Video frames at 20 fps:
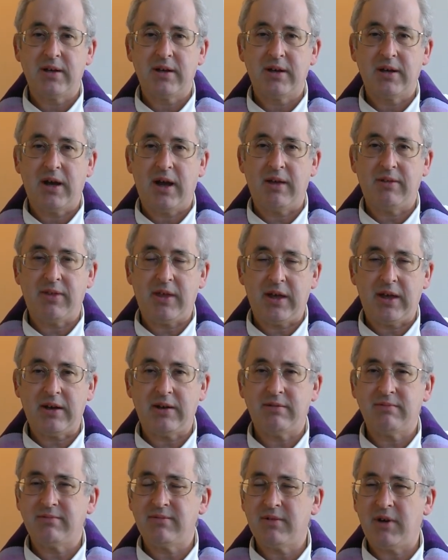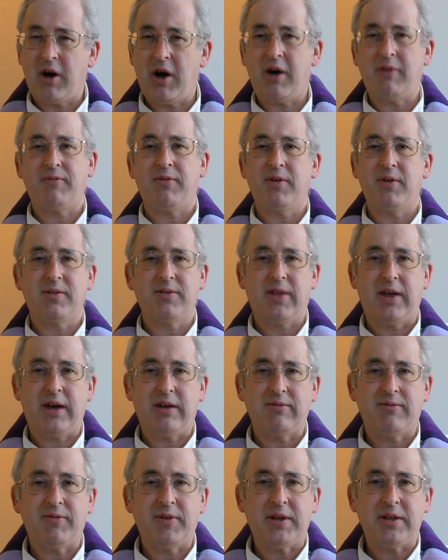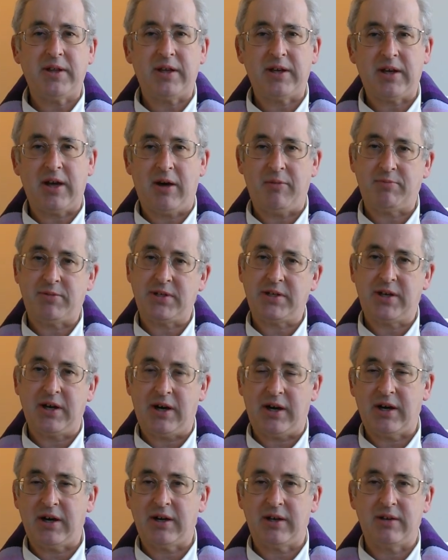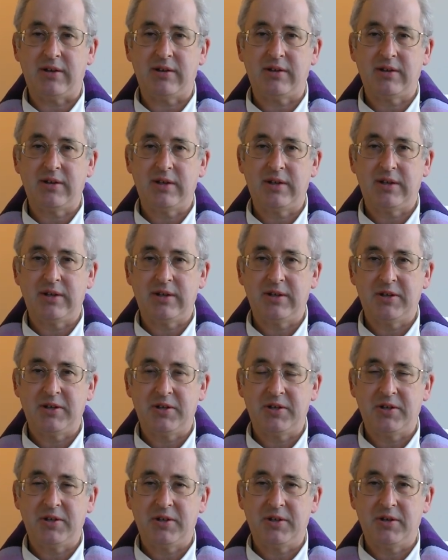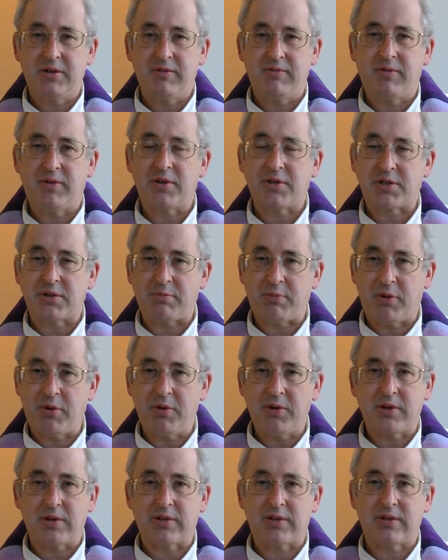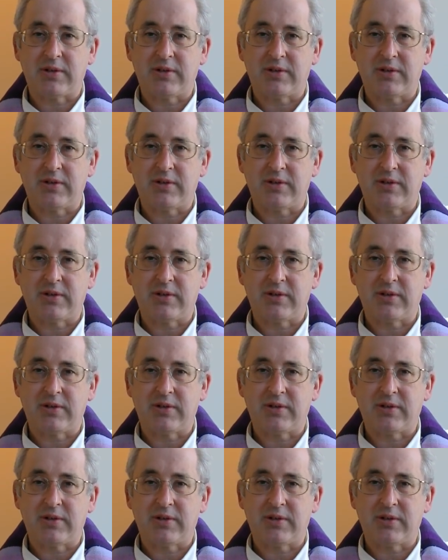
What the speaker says: and then offer that feeling up to God for support,